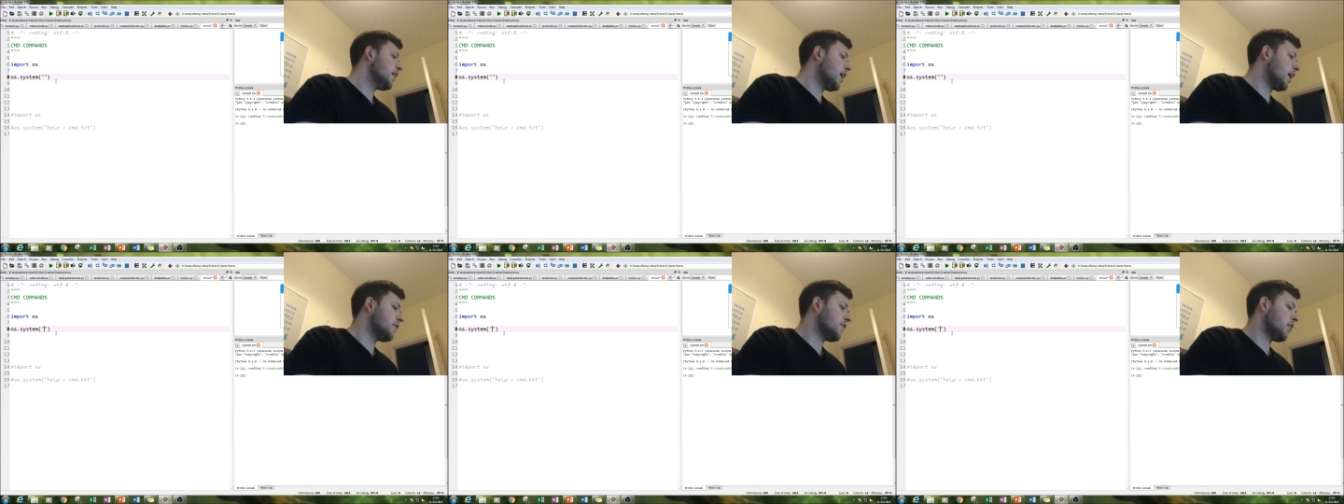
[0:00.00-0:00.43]

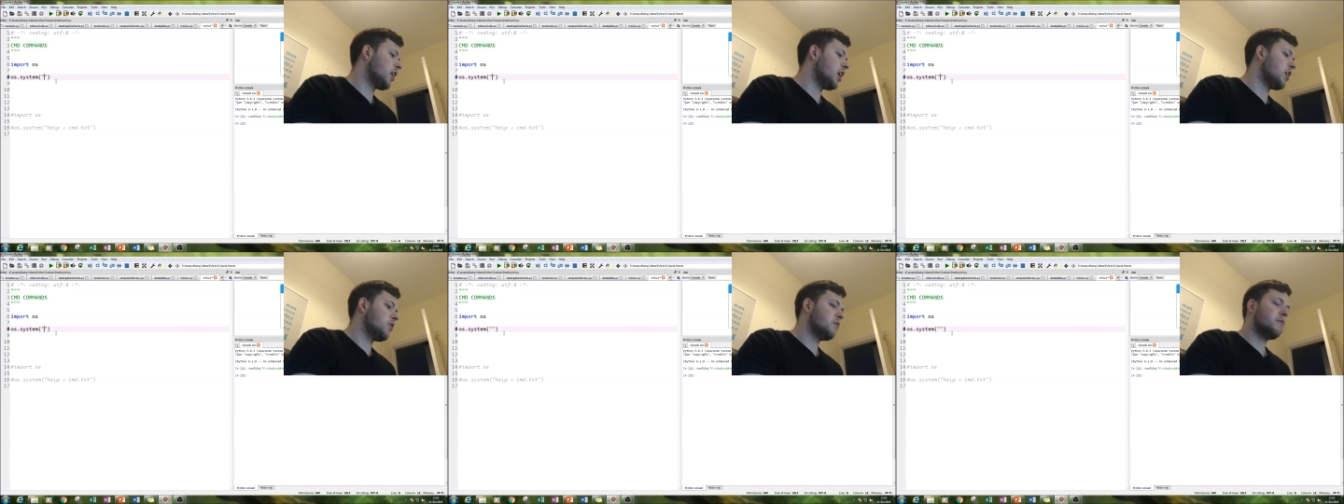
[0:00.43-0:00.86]
And
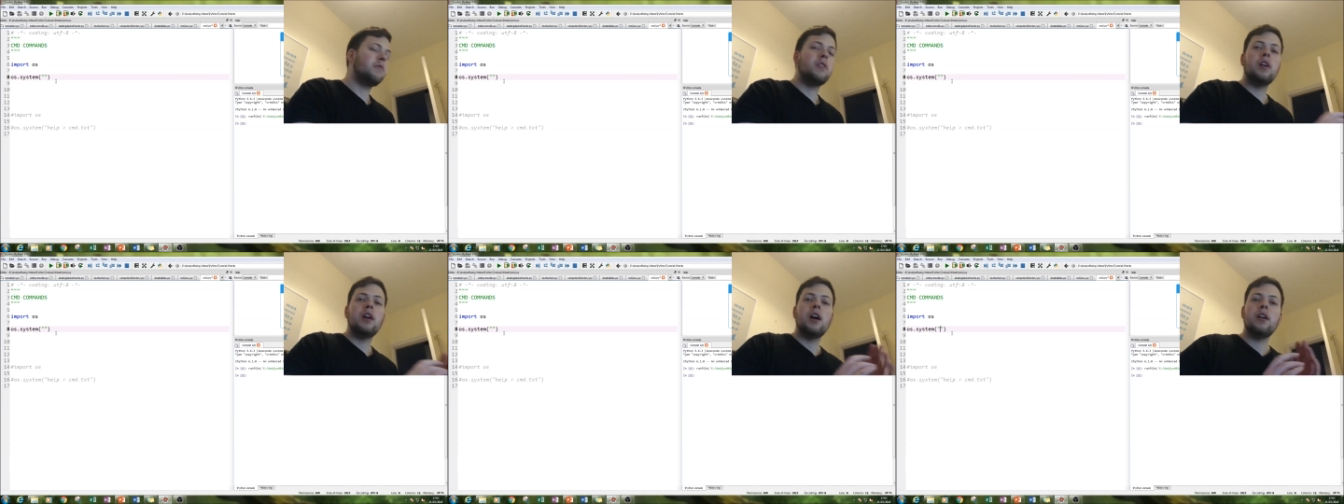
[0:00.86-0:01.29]
so
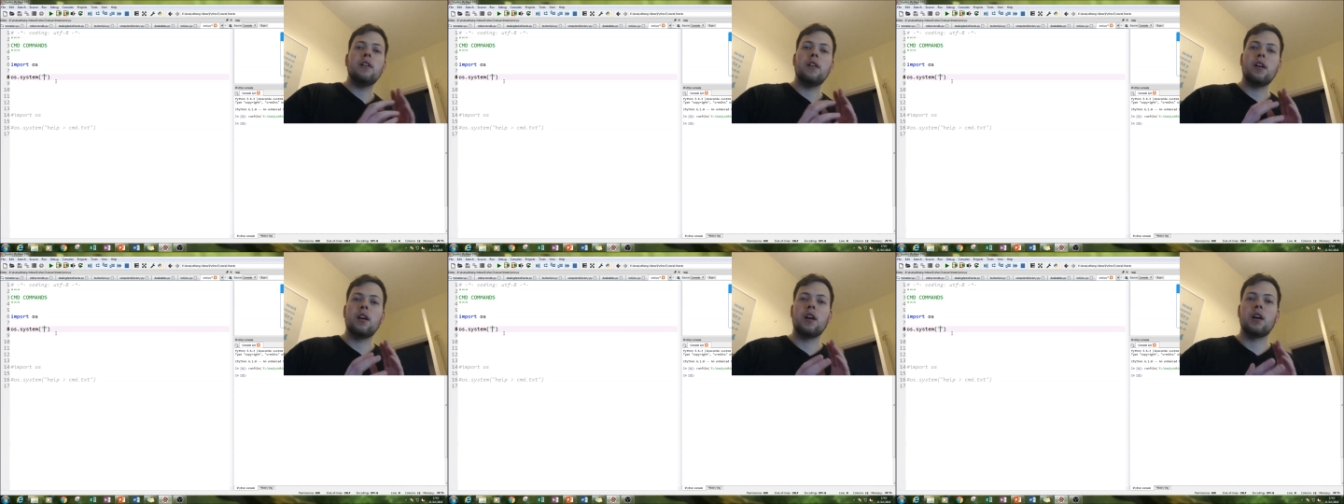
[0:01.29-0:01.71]

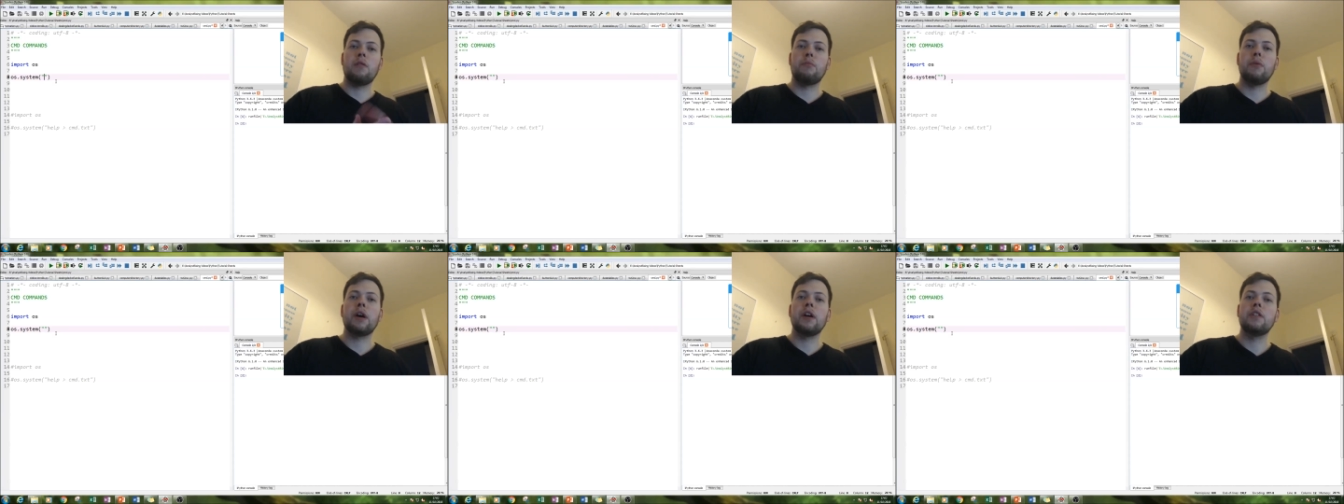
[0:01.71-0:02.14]

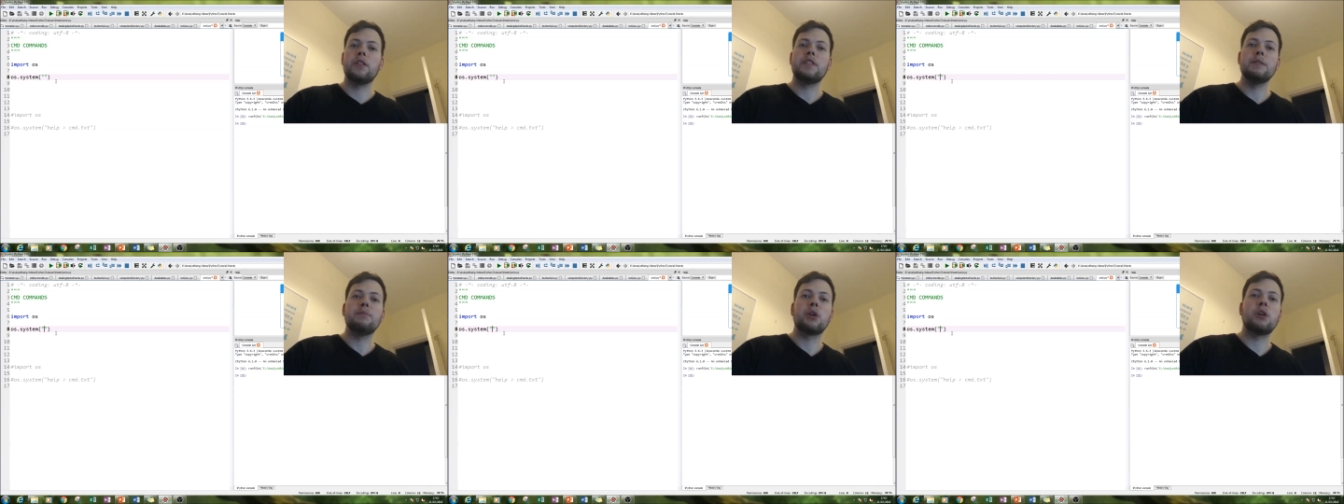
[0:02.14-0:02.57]
we're going to do a
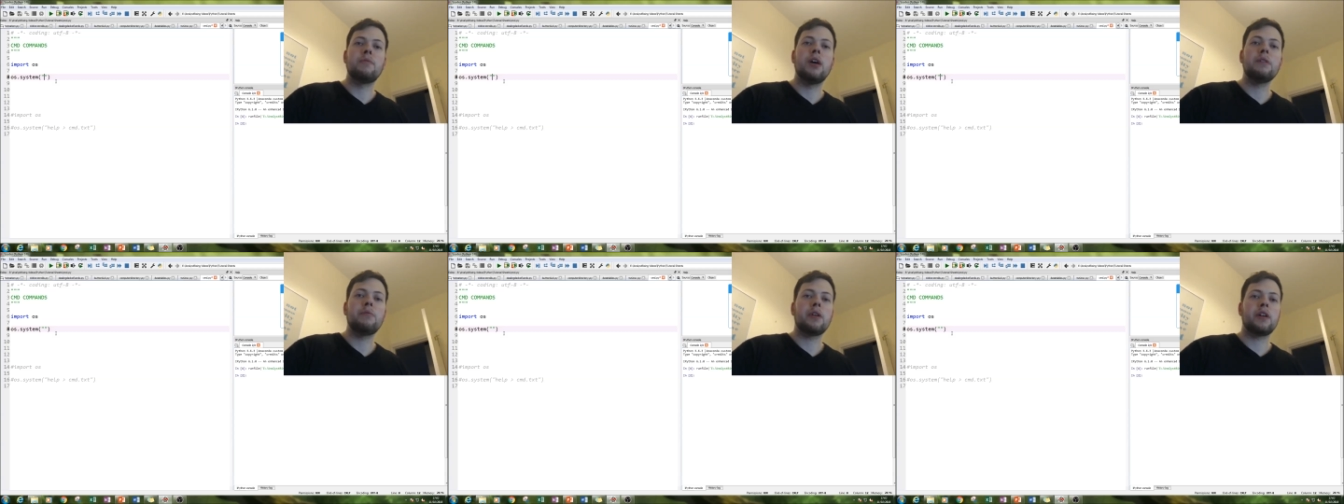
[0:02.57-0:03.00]
simple
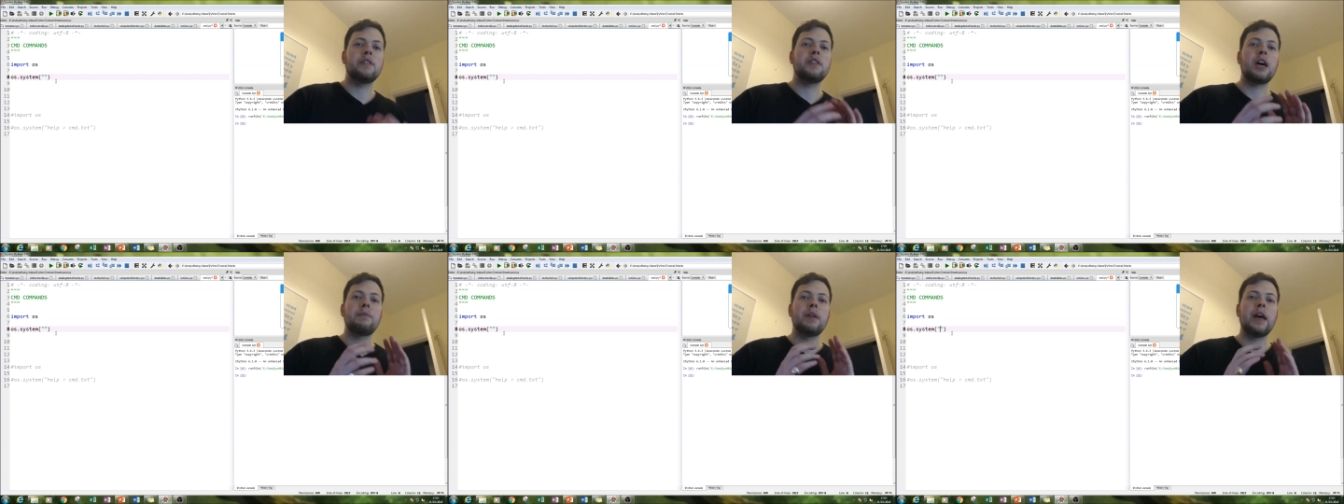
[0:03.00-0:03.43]
command, but we're going
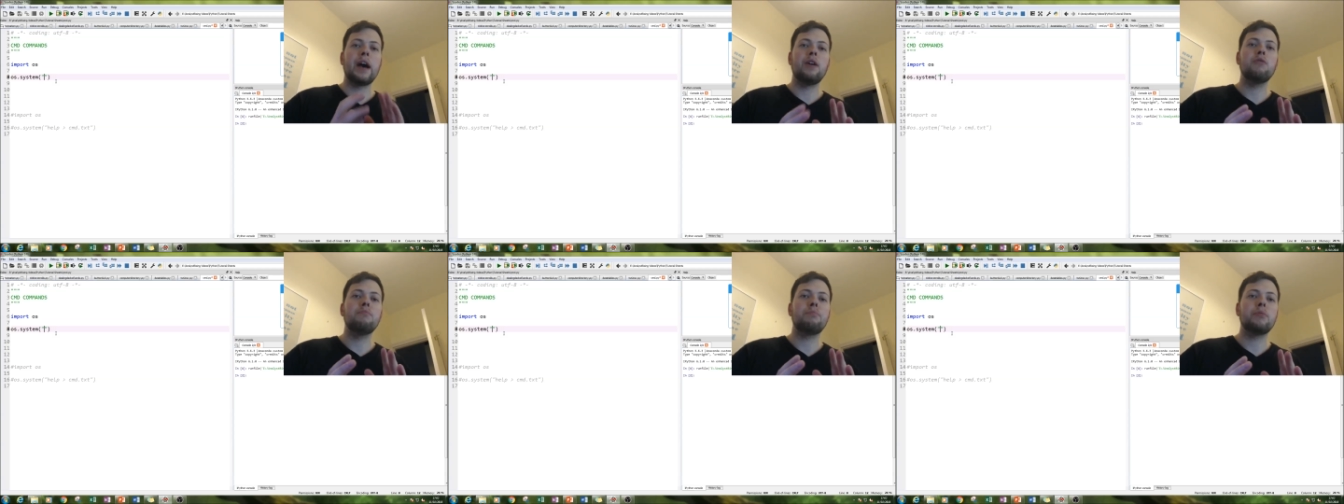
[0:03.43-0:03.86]
to type in
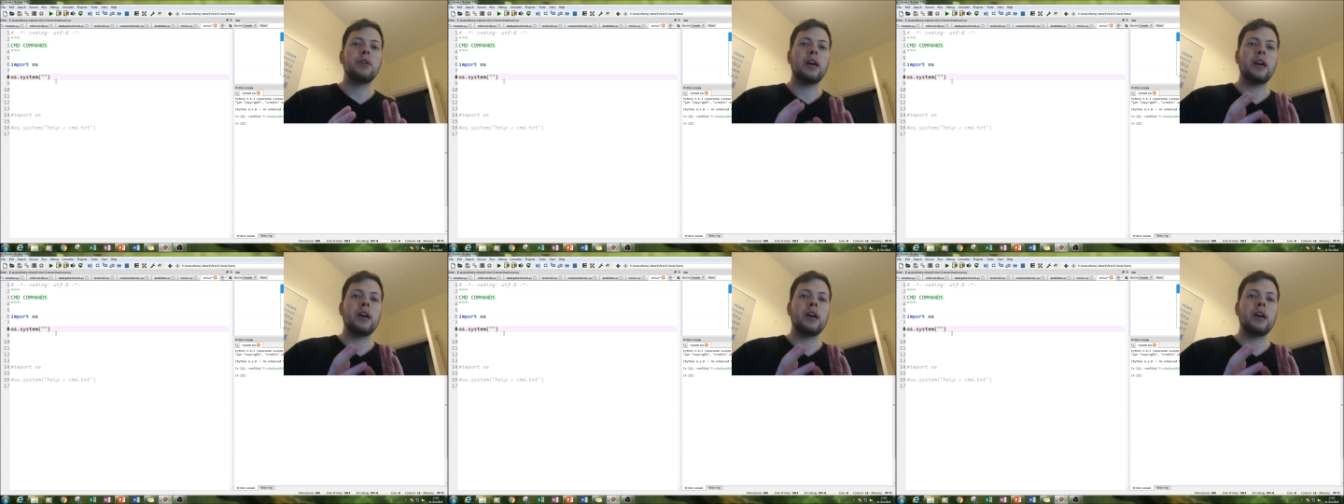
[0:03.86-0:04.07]
help.